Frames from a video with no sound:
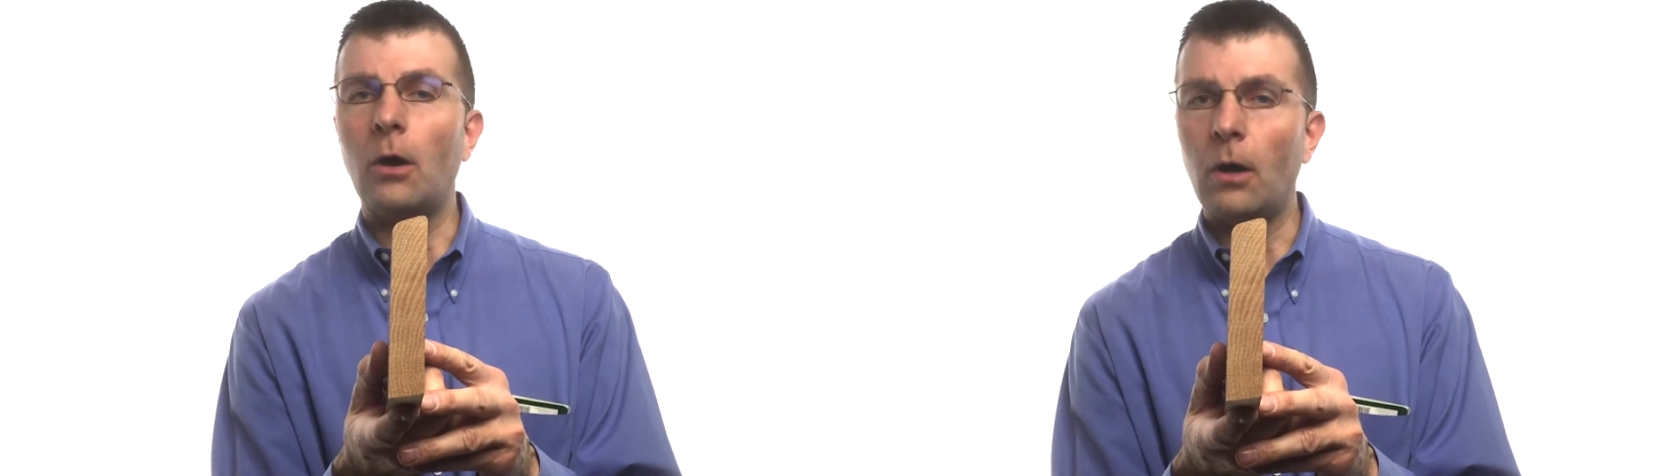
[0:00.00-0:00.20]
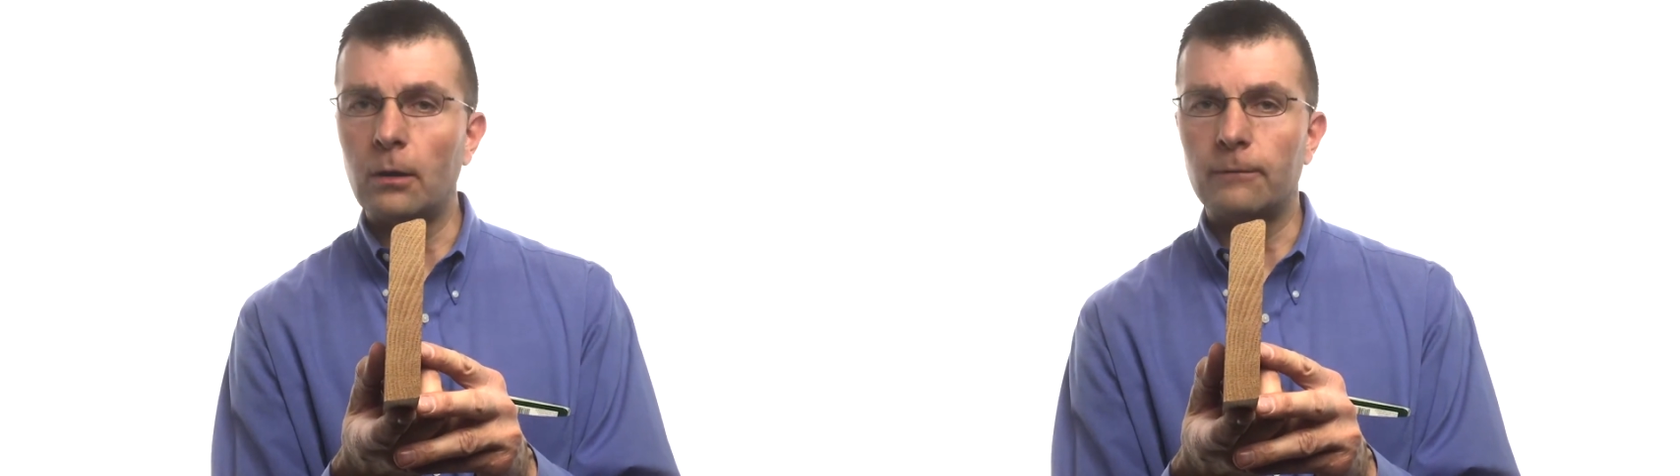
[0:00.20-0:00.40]

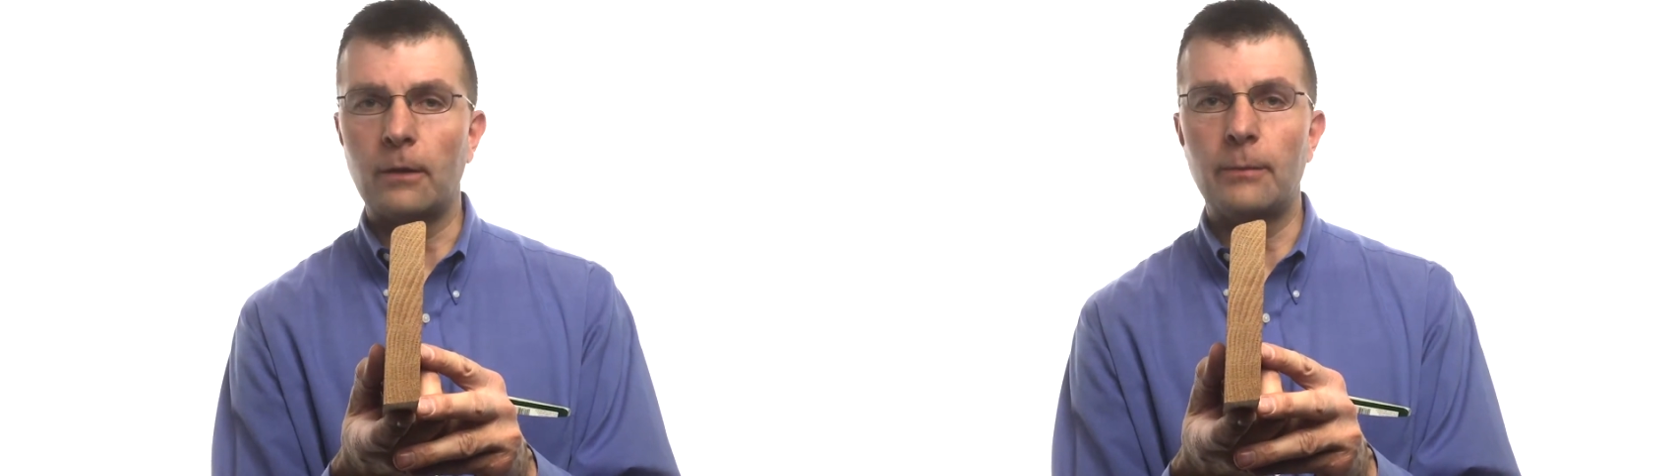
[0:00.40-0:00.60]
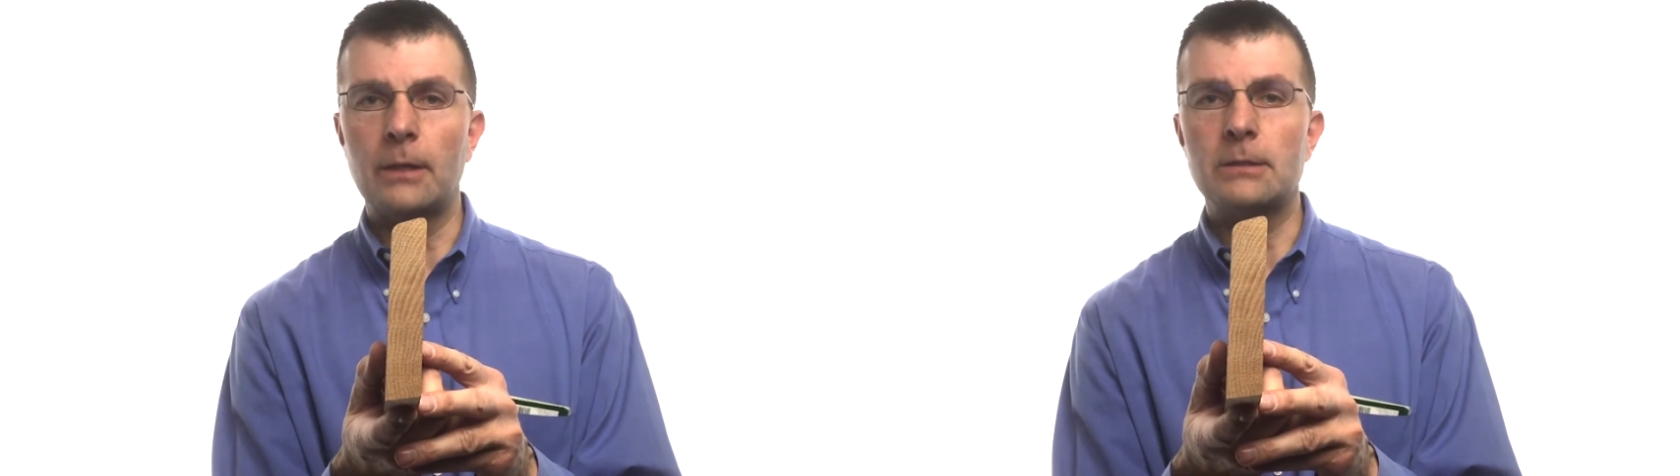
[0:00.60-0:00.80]
all of
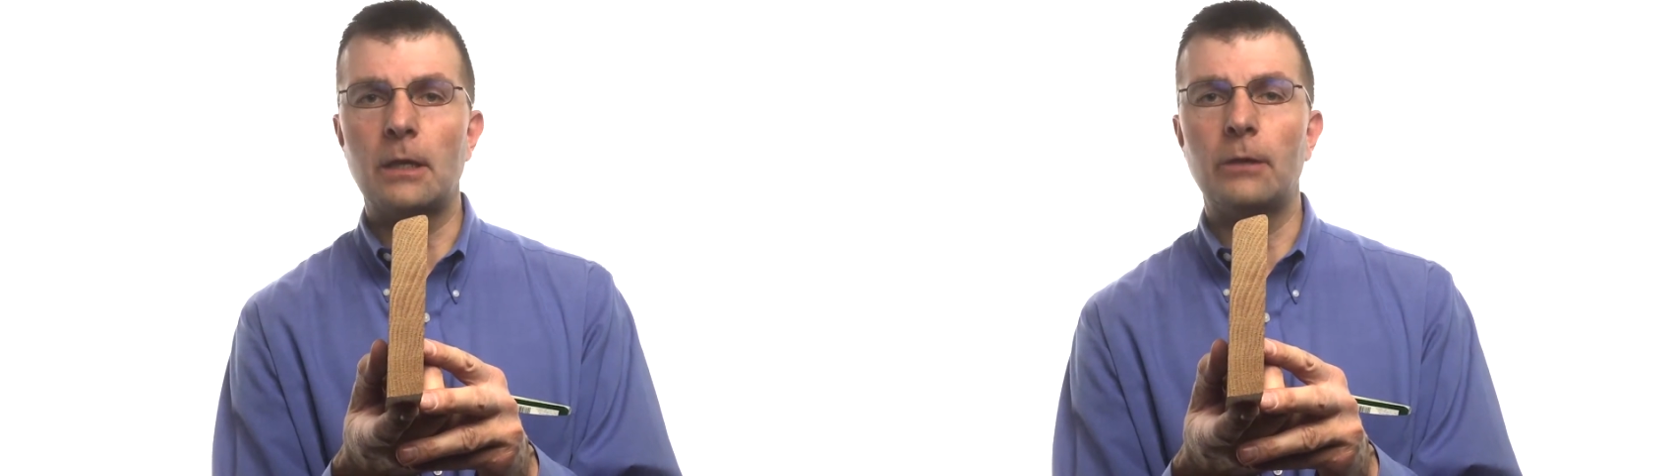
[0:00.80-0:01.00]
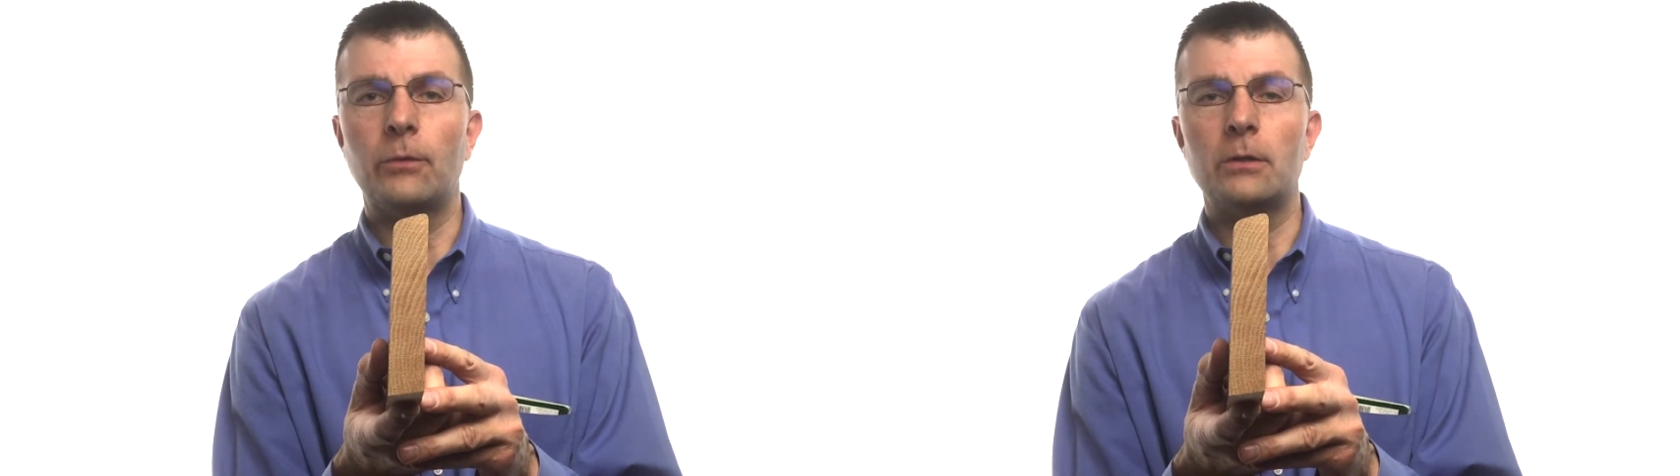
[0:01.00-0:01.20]
our bed
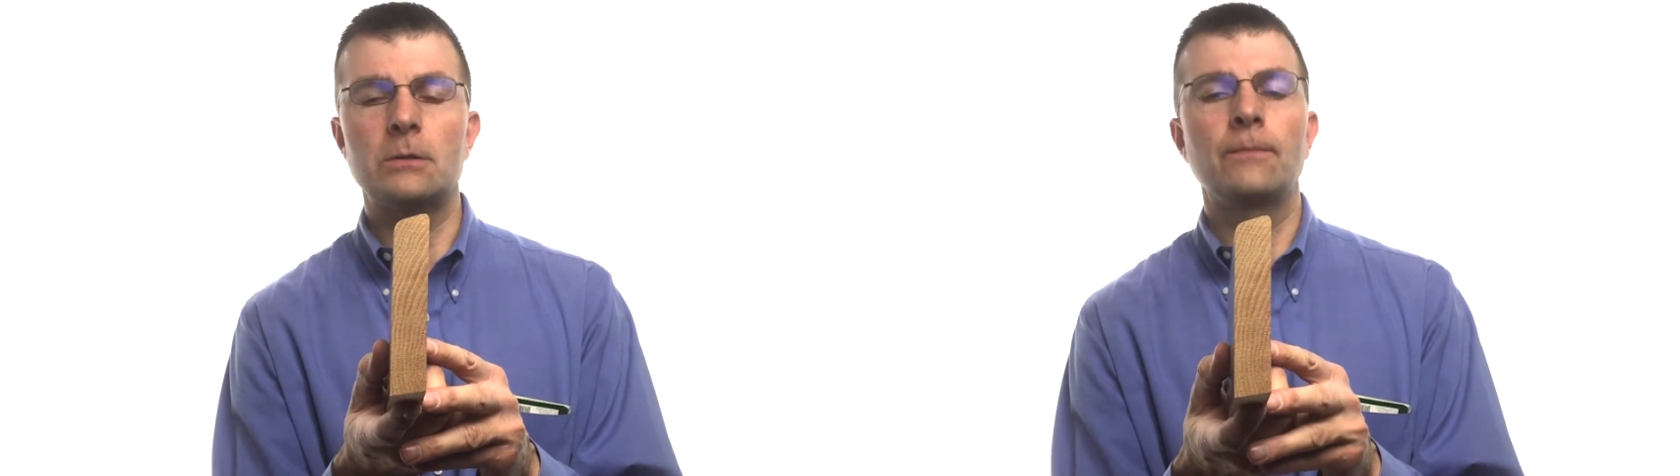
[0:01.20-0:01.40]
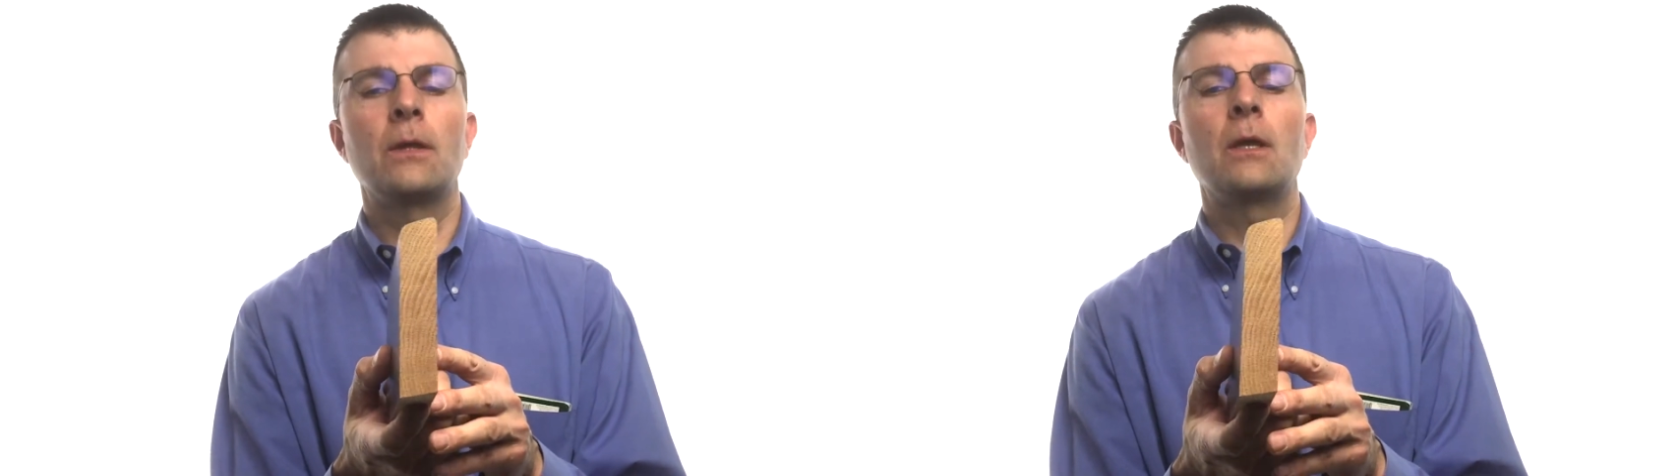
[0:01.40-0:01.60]
side rails.